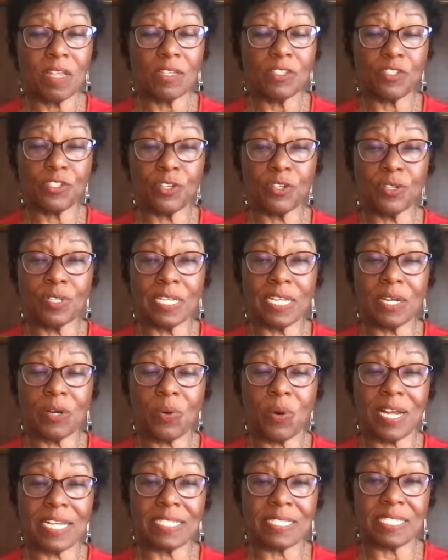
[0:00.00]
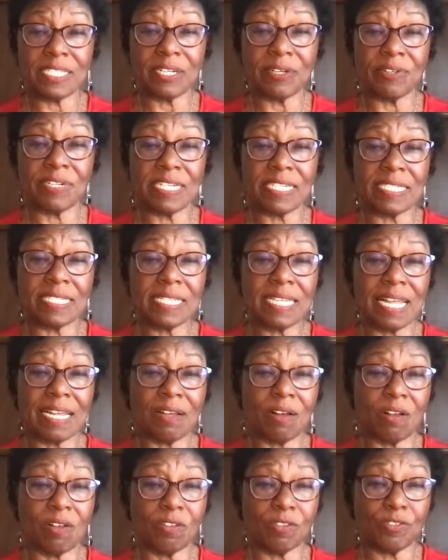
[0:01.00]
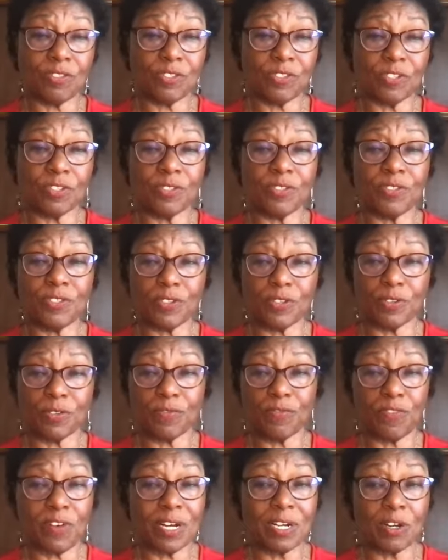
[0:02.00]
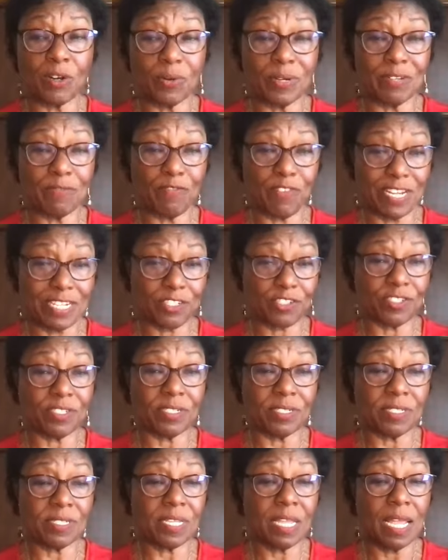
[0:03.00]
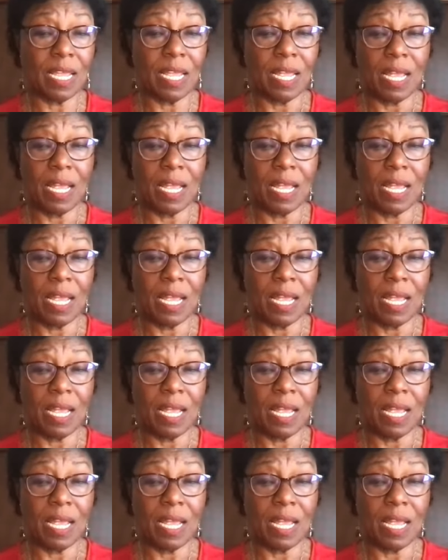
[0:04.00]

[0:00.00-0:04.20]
certainly quite serious, like ulcers or fungal infections